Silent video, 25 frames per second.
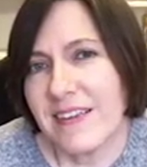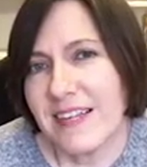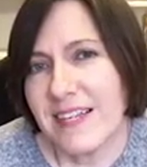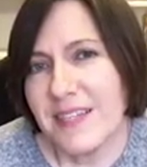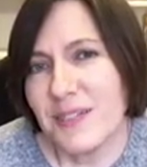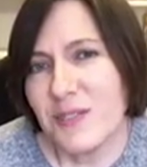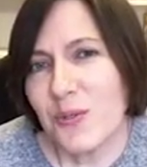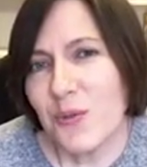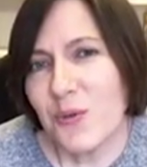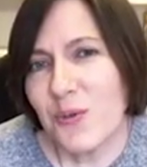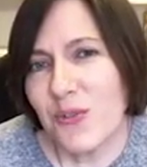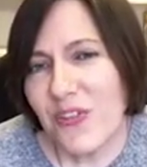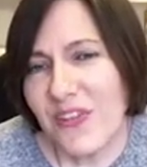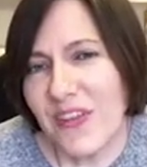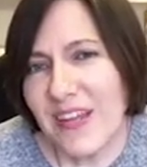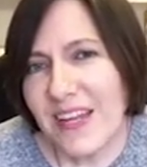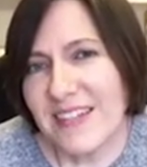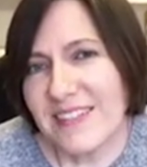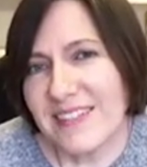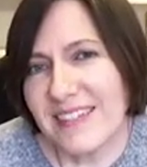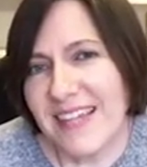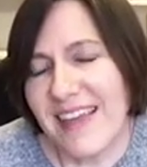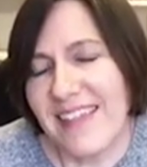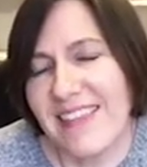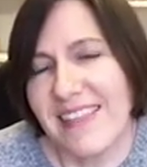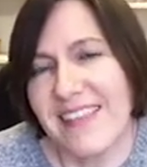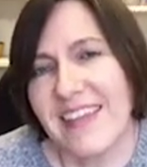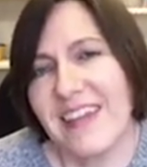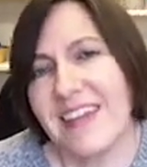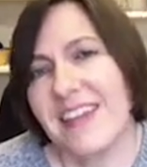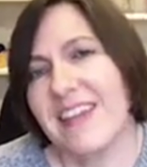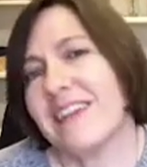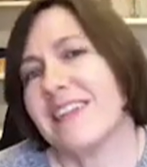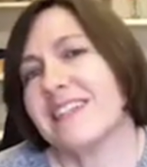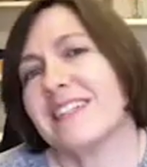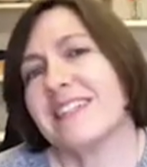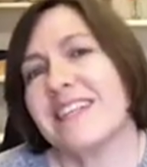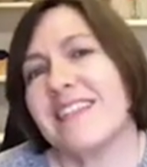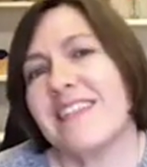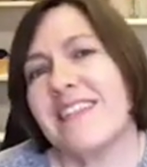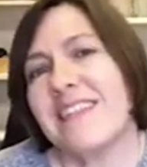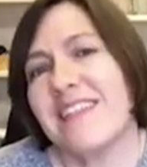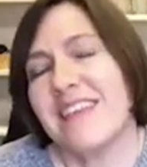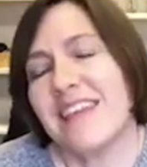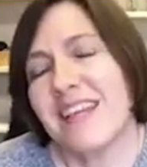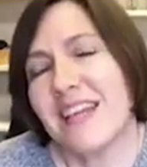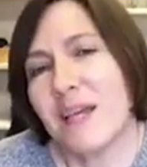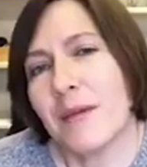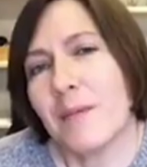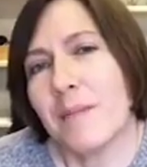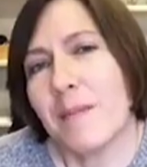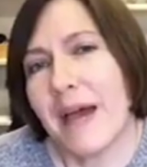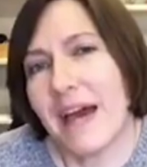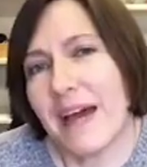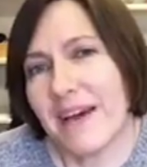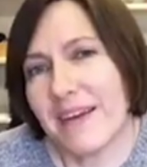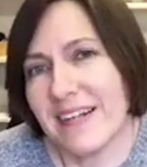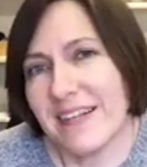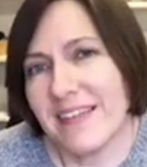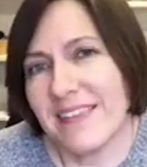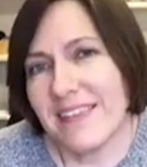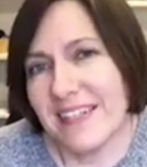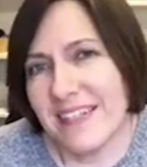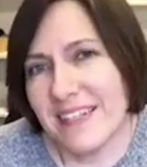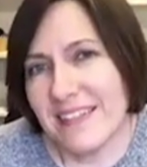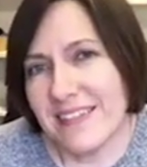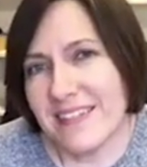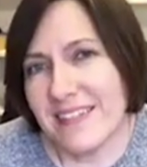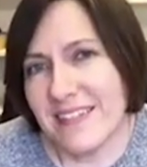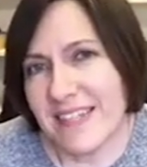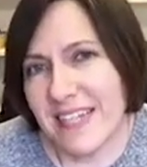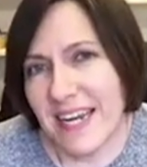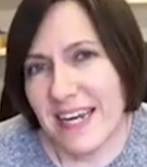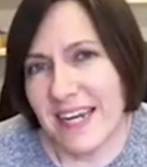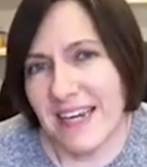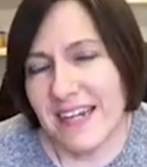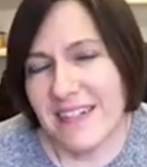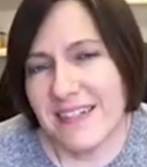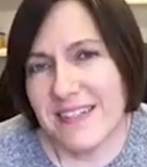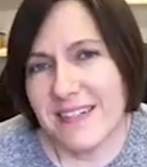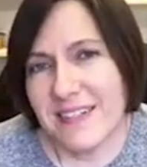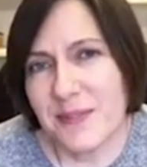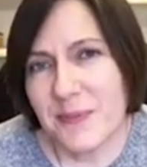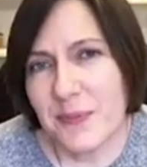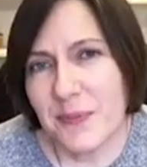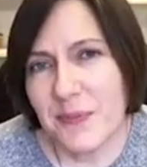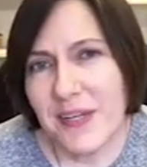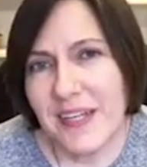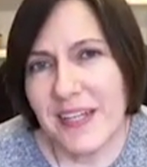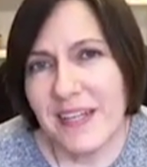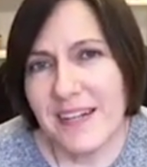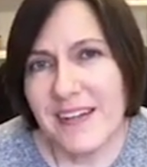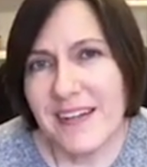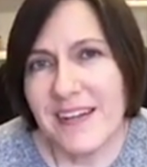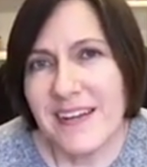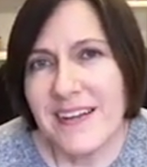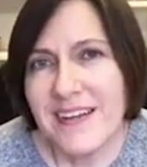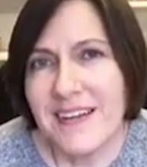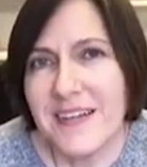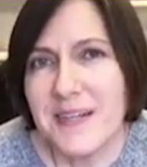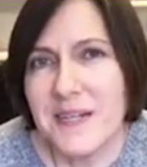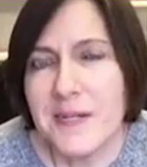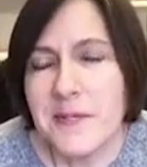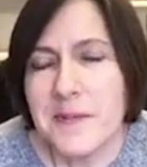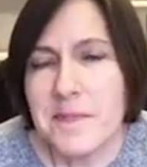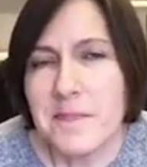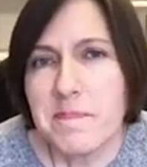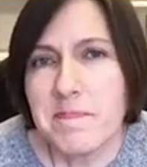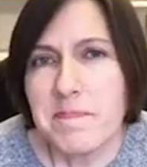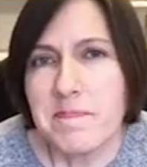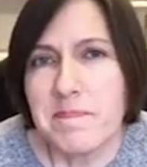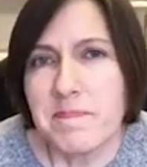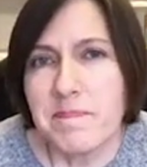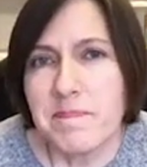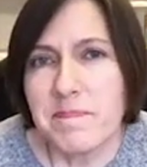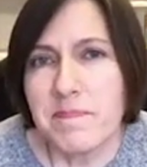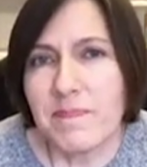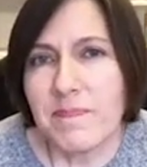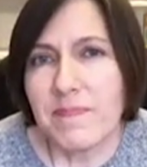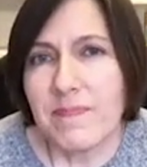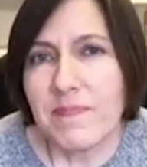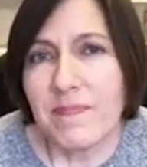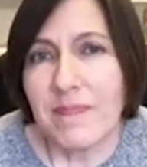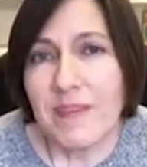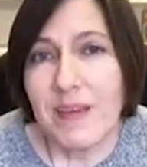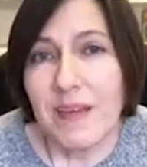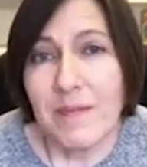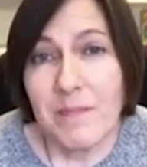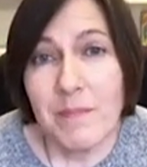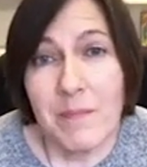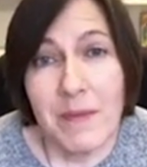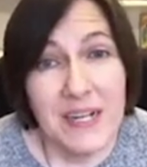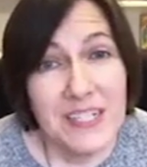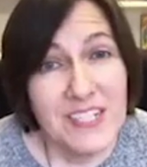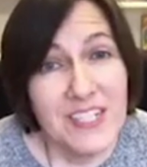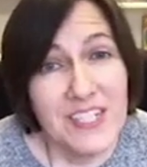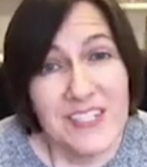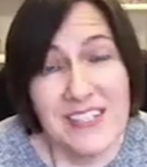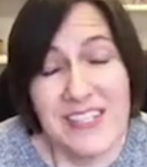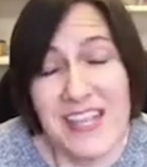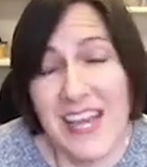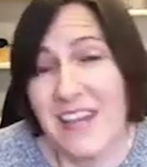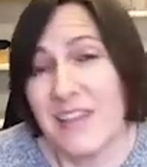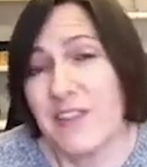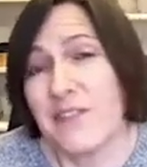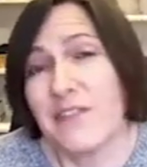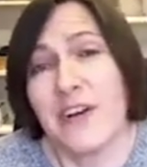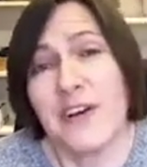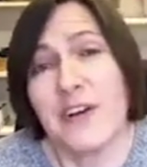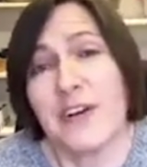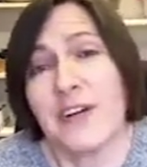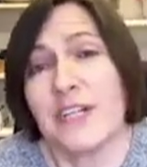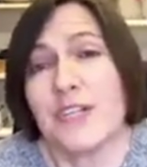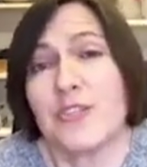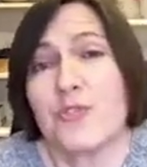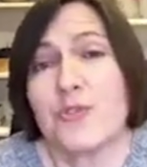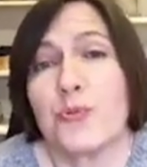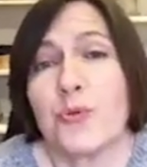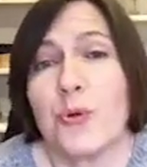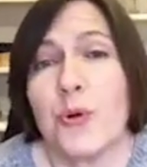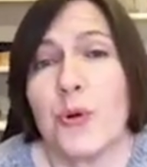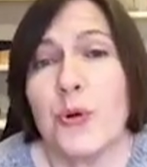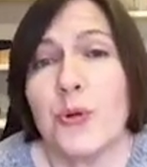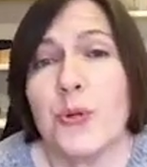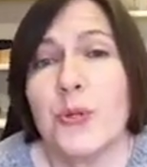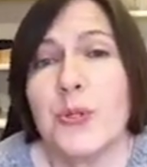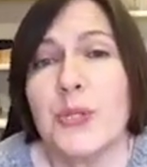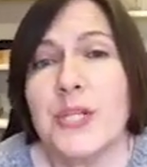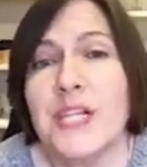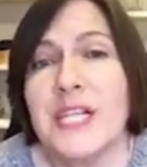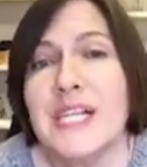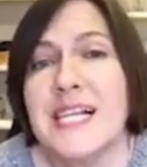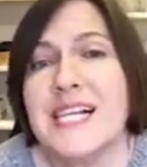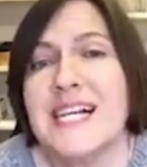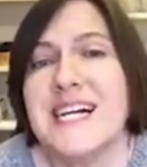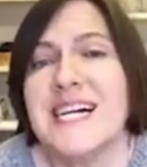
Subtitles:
These are things I think to think about in these days when much is out of our control,